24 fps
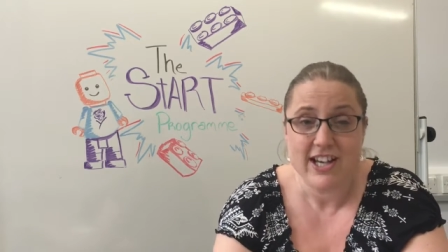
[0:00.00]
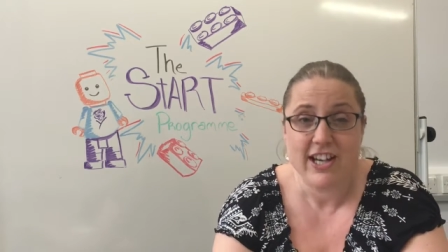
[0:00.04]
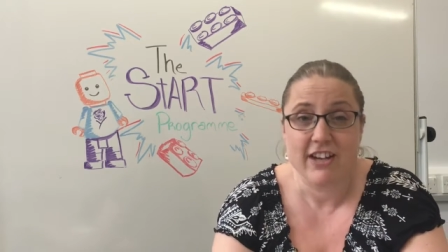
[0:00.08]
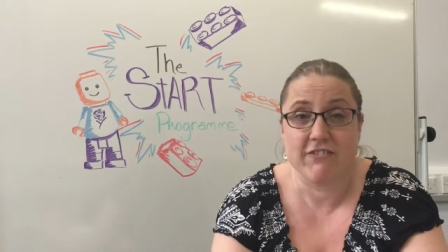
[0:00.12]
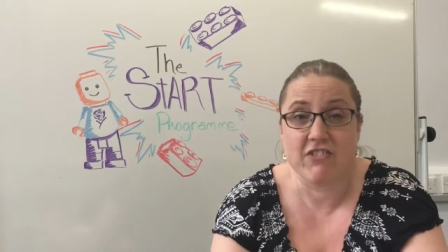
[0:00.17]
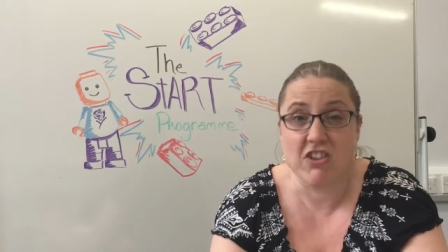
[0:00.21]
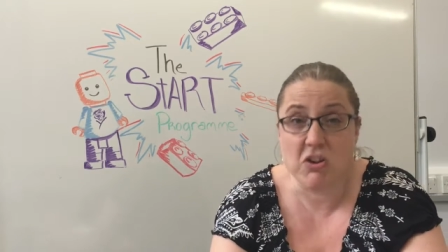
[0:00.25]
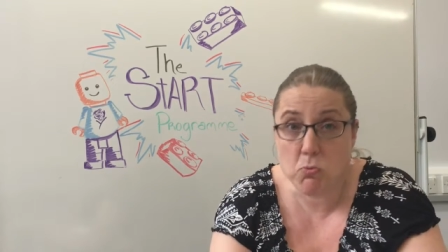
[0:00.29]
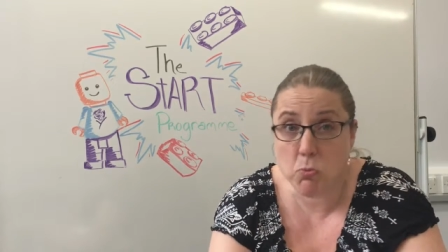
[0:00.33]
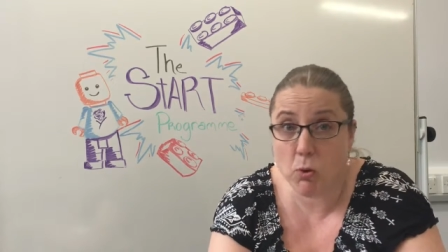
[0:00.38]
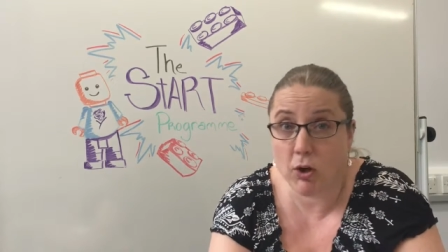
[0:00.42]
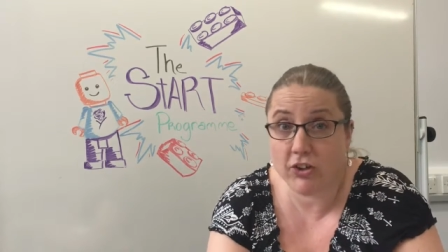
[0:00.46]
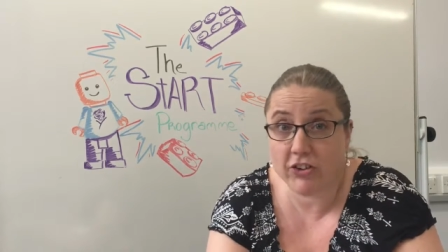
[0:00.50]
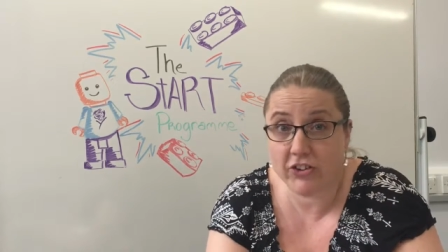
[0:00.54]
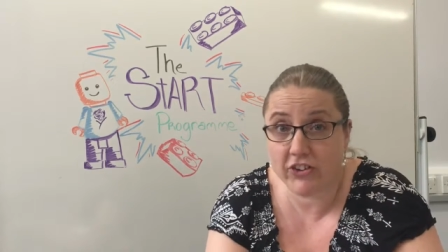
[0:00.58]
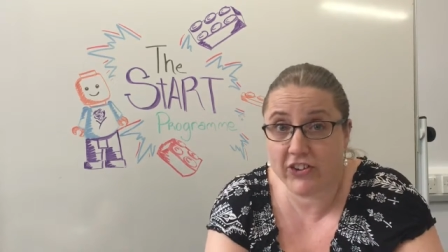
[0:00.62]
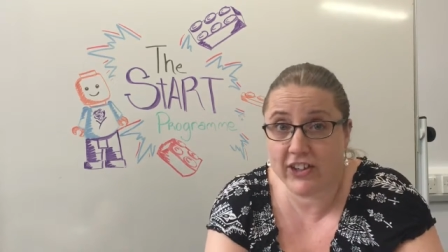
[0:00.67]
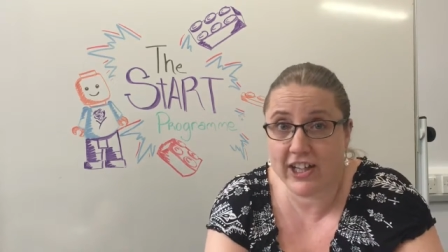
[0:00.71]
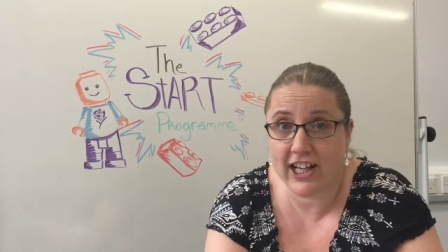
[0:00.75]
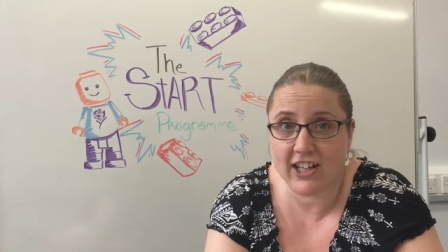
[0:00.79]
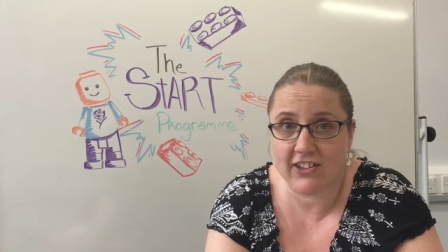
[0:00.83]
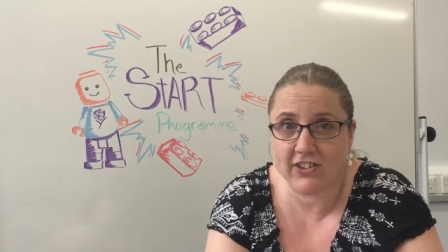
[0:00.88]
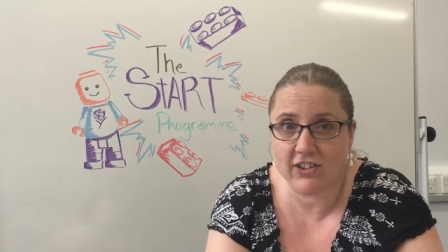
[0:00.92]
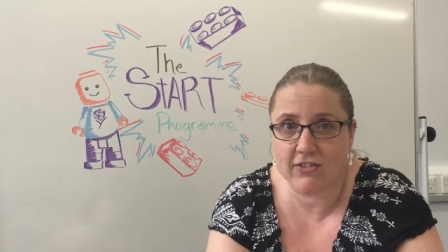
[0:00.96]
If you want to
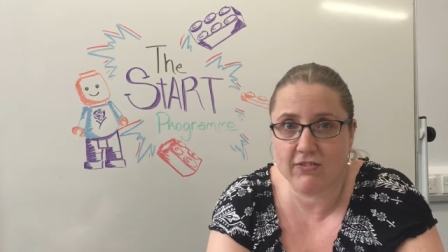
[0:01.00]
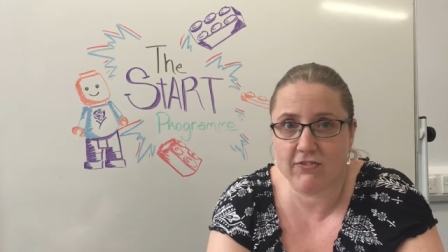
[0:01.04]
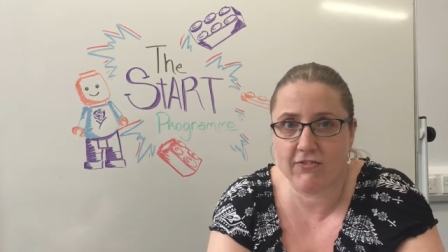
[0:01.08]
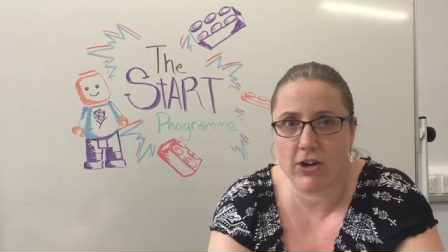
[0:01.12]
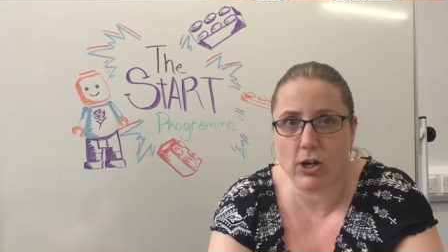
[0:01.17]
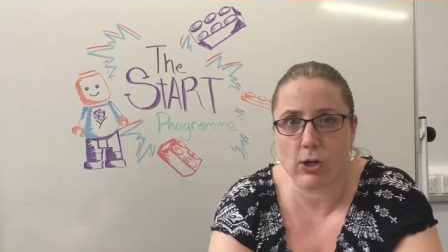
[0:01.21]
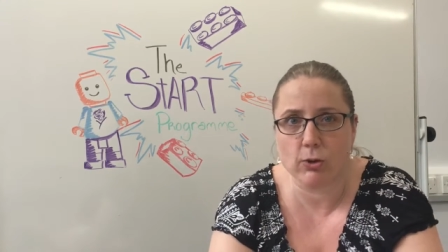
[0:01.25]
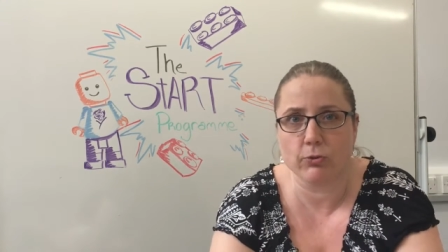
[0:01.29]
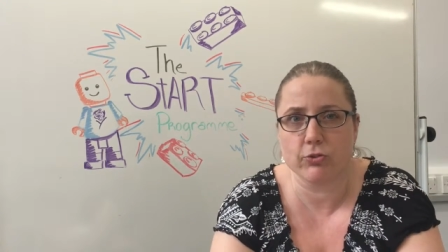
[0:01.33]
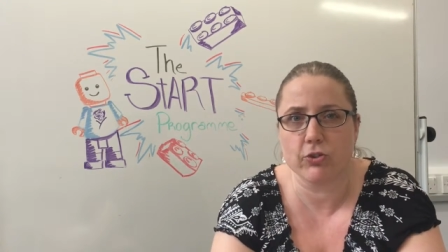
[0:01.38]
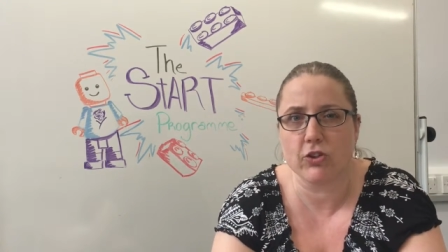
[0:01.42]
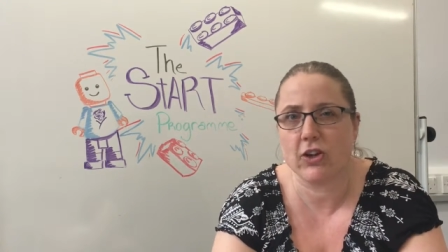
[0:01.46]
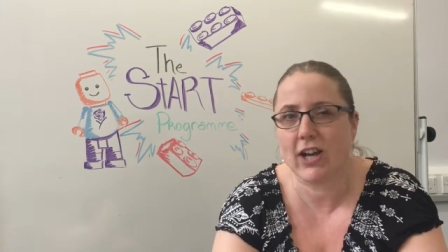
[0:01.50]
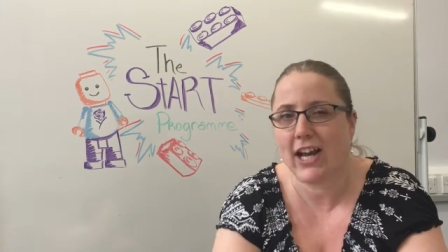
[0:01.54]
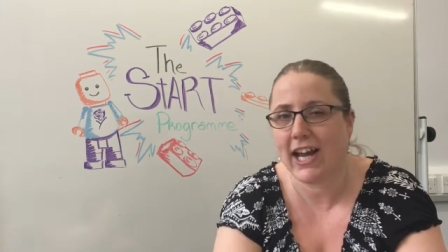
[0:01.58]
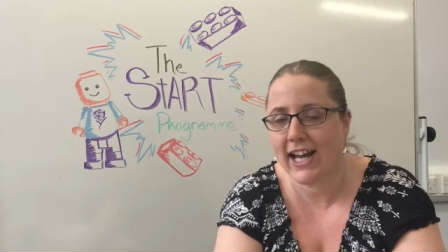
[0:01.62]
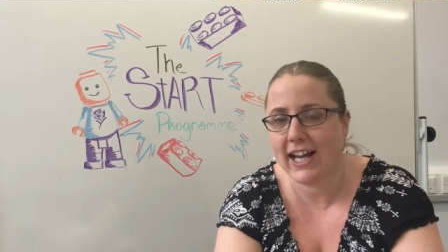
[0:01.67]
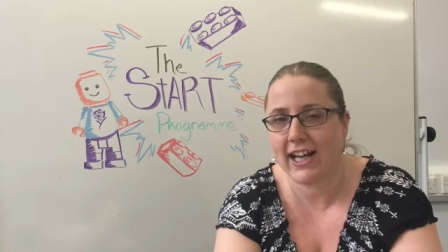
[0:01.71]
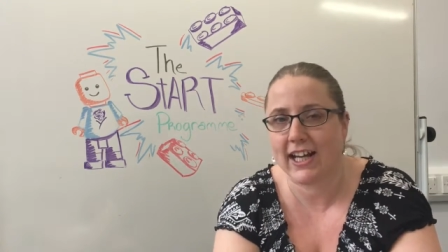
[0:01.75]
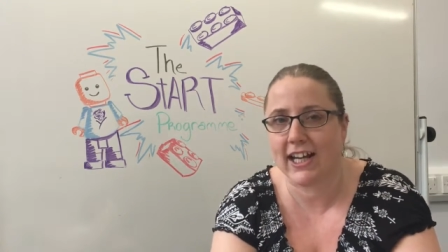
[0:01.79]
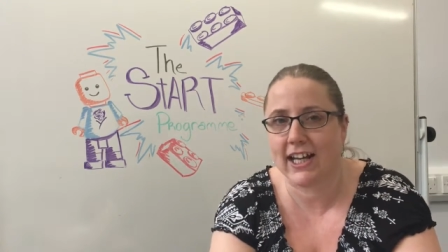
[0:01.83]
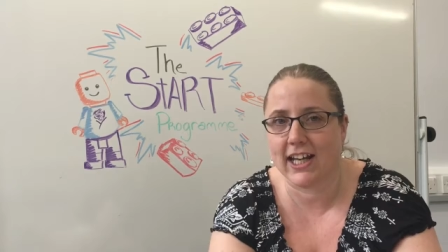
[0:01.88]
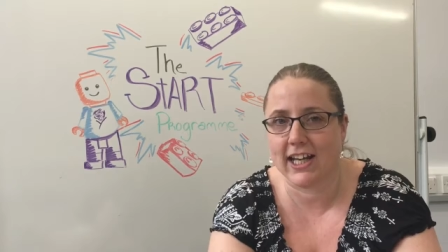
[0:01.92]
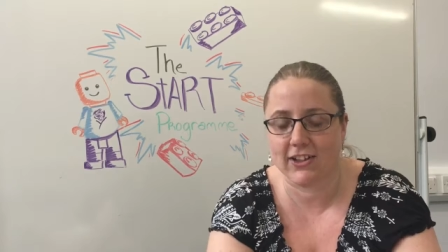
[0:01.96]
get involved, you
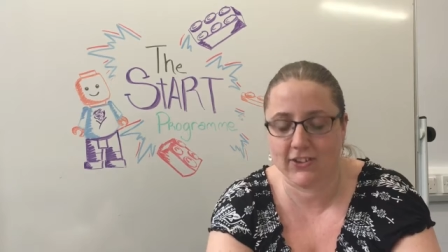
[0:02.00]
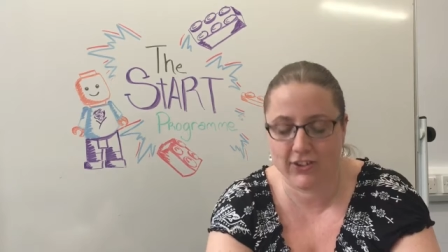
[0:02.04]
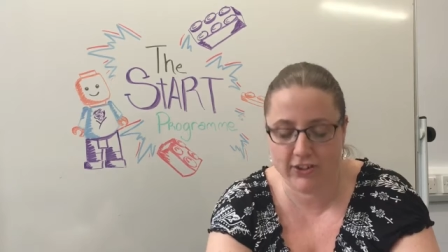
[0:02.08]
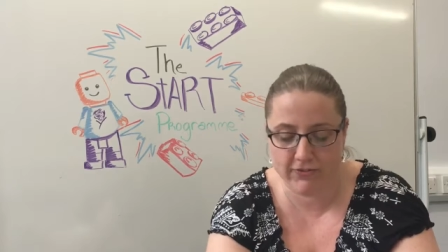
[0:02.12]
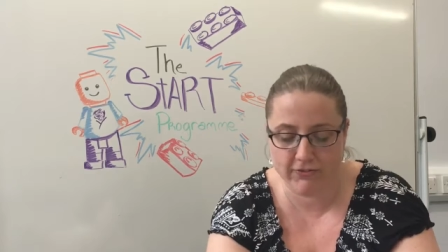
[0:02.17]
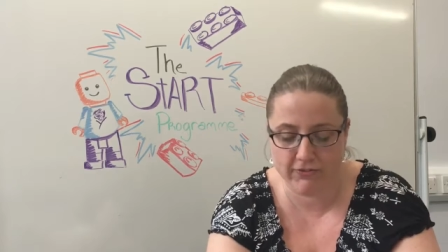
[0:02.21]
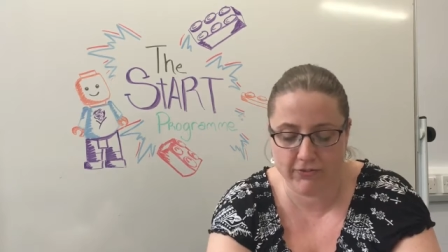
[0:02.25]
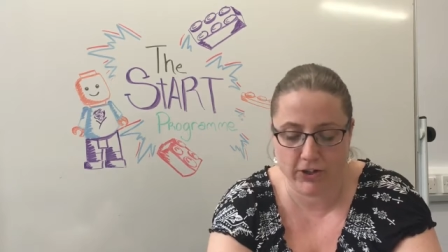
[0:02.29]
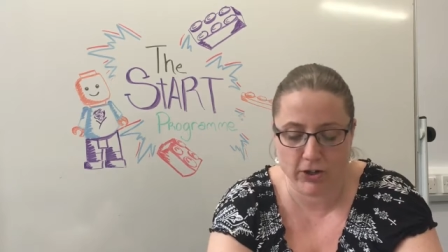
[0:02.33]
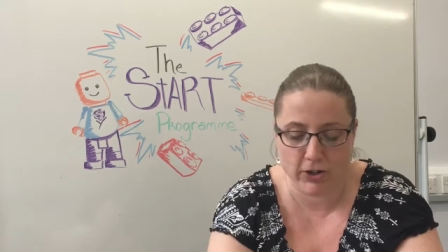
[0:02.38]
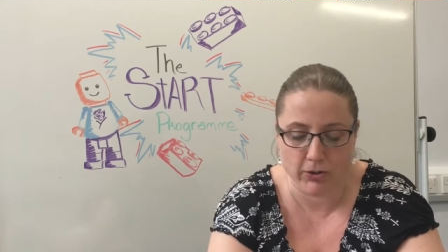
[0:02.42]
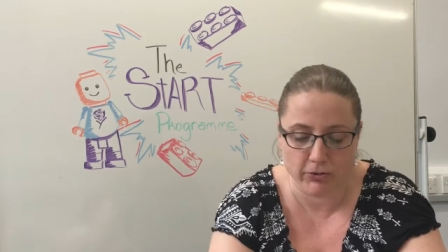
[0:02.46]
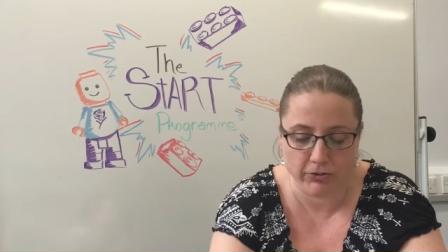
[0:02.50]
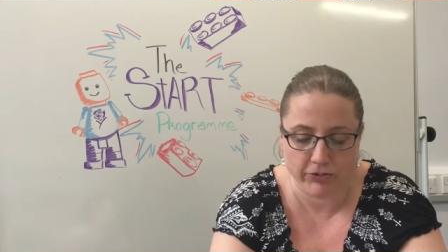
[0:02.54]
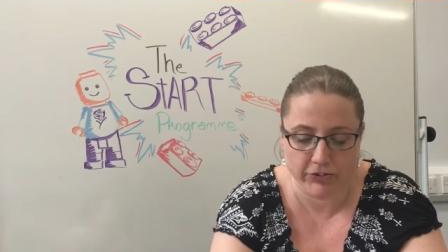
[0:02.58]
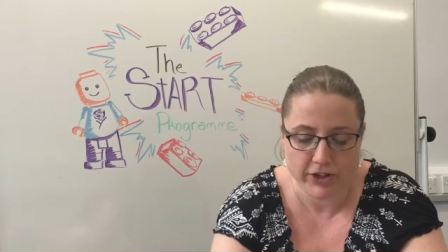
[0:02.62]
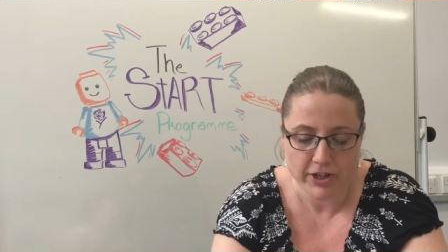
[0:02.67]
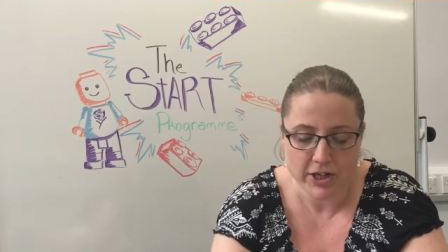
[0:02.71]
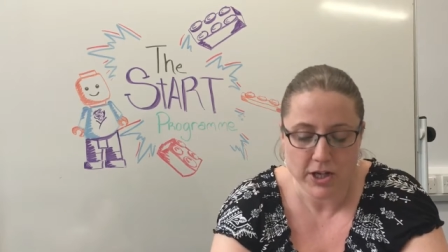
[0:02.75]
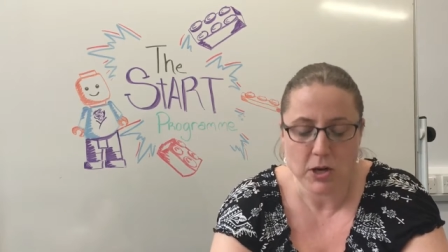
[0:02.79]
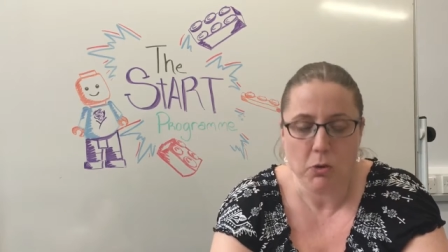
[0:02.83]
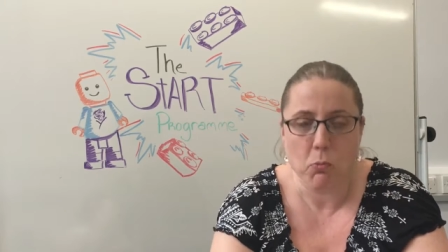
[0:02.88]
can get involved.